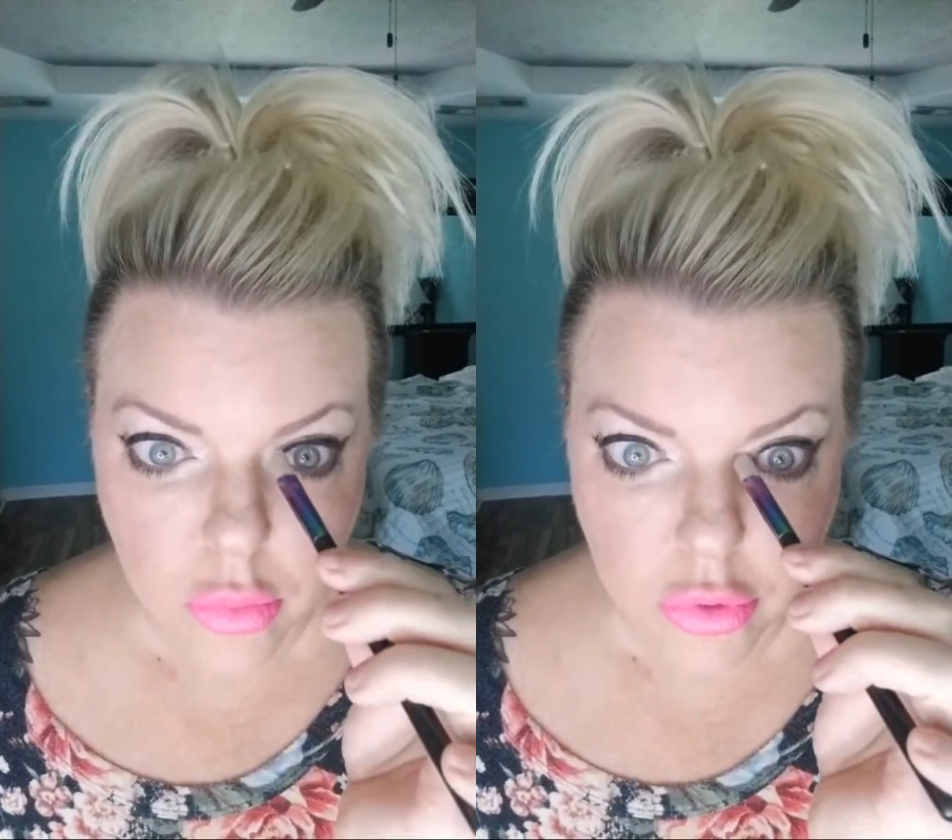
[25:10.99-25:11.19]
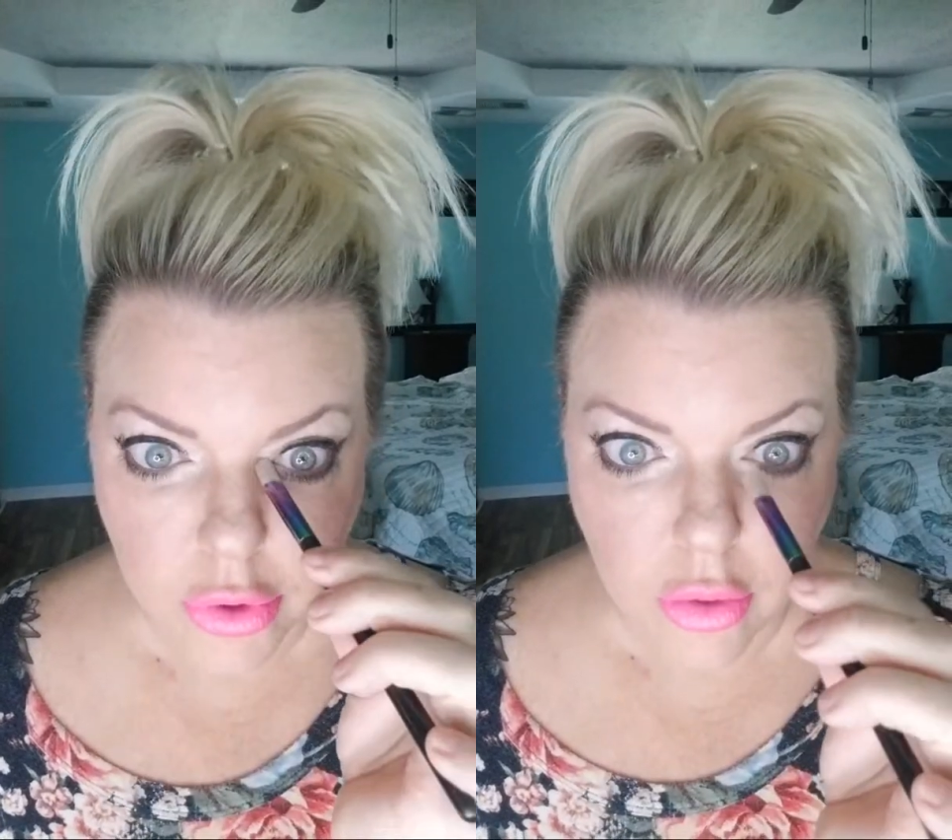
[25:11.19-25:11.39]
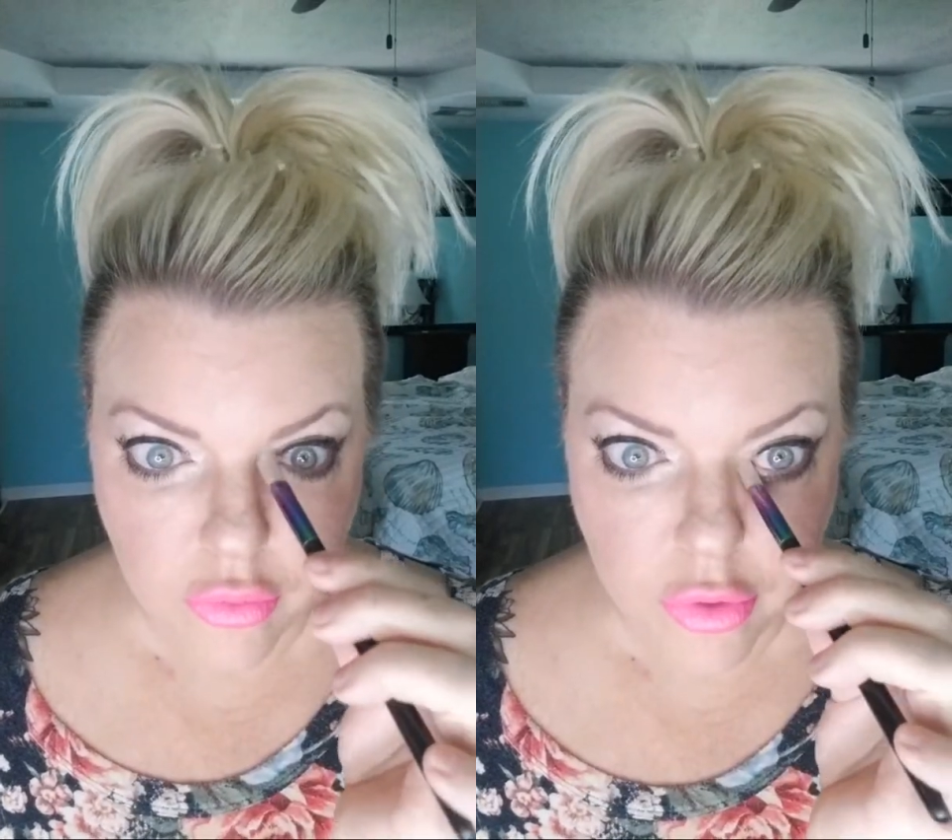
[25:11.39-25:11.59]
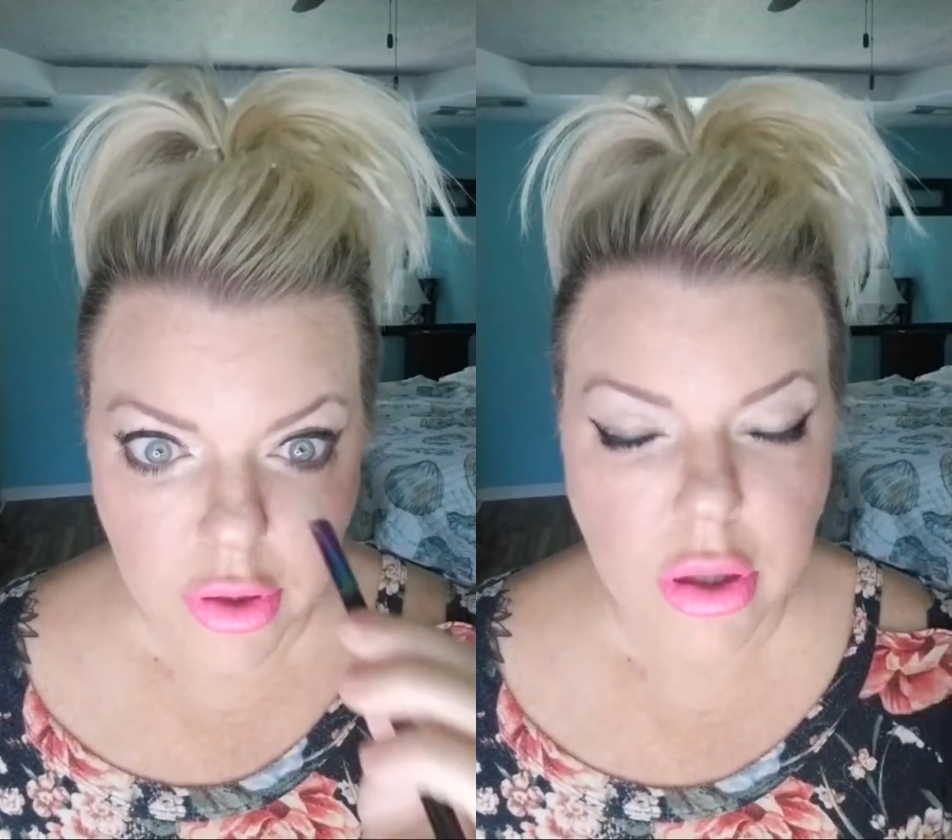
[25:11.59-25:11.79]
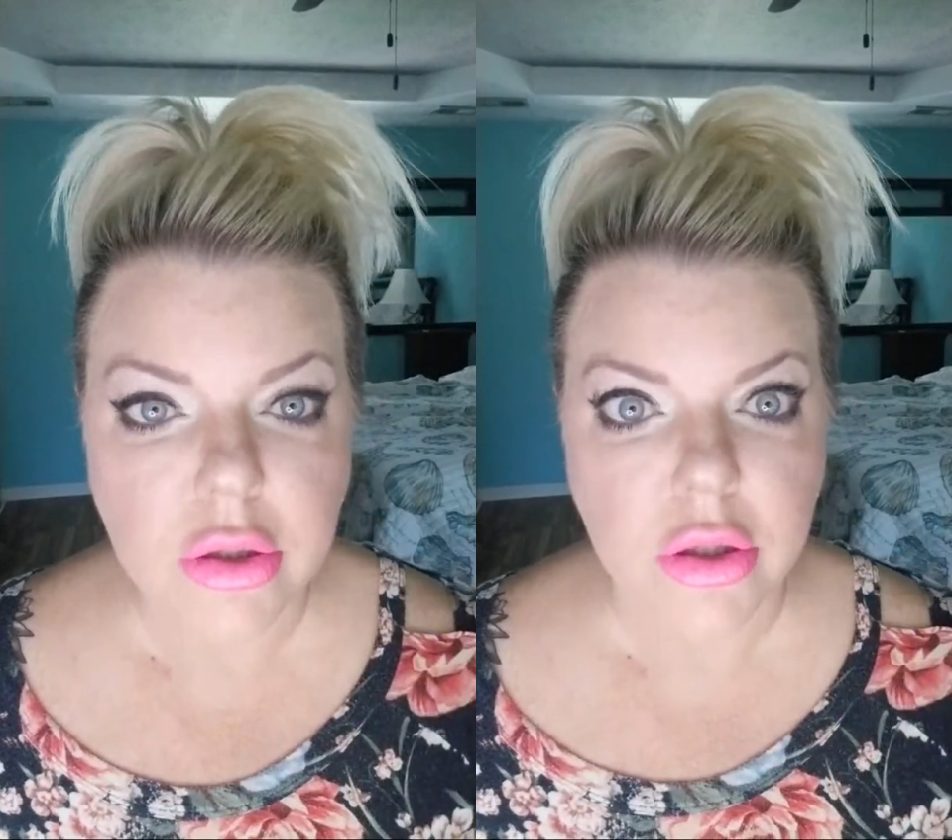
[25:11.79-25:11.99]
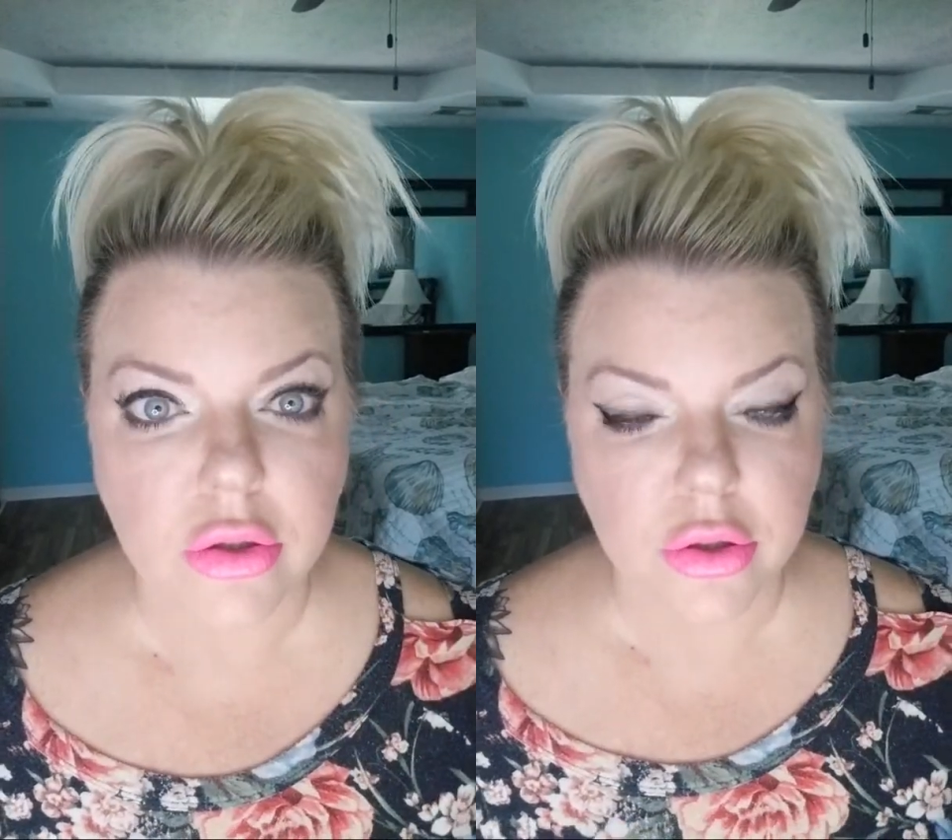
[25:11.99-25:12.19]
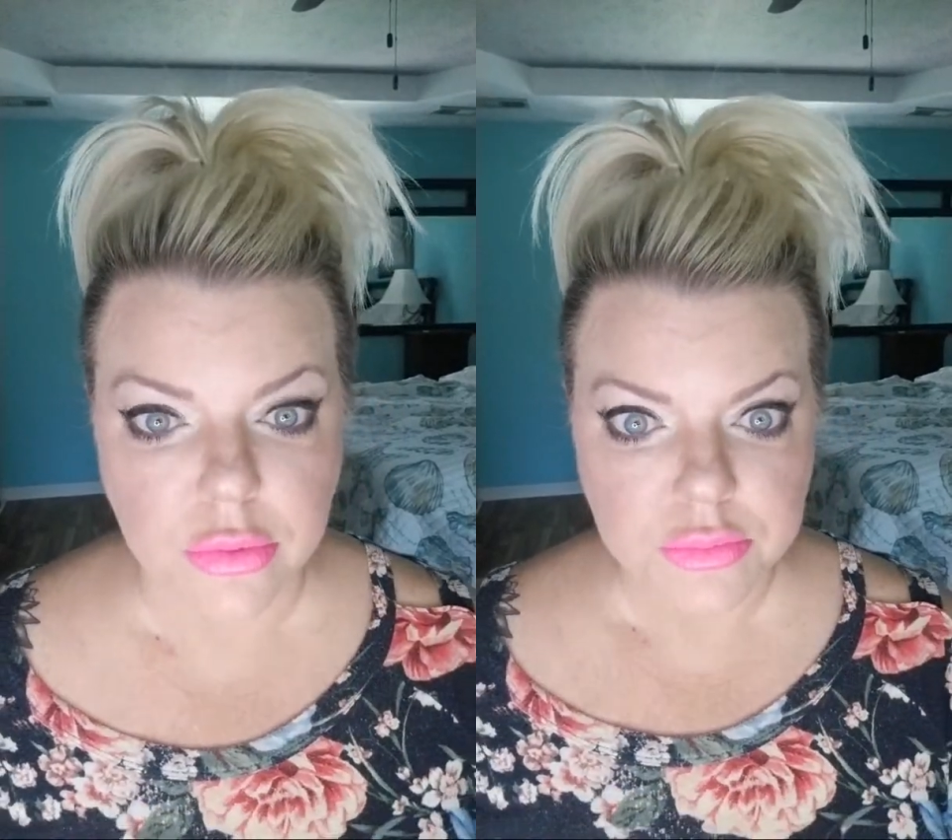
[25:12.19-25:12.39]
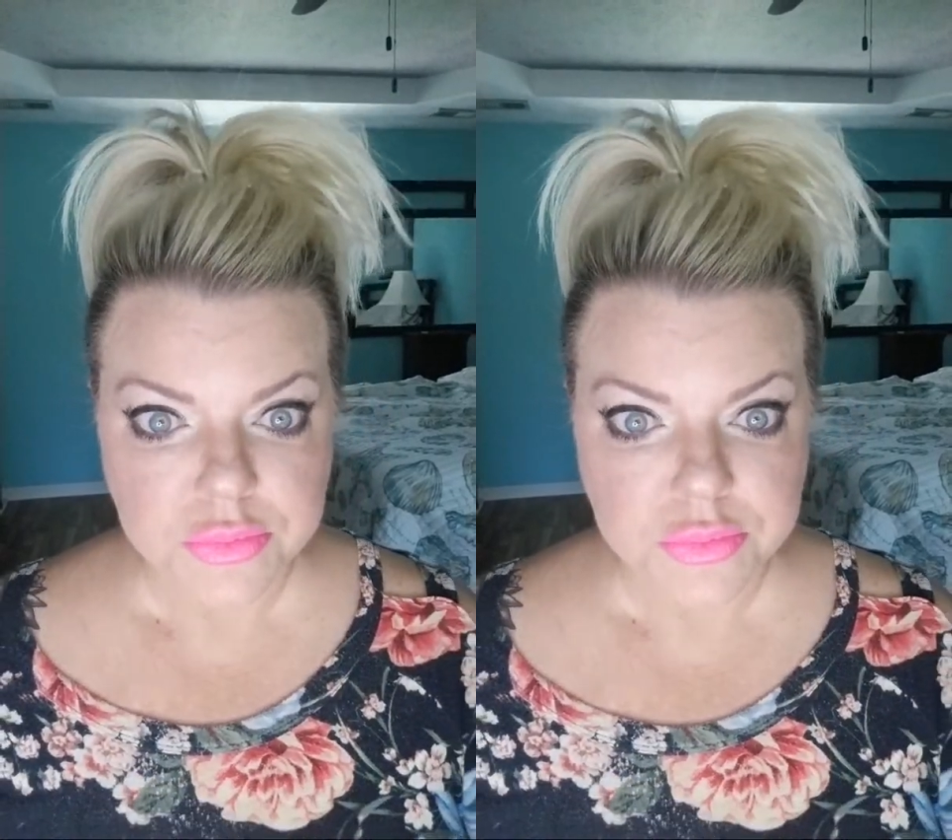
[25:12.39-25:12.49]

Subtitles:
took off the color.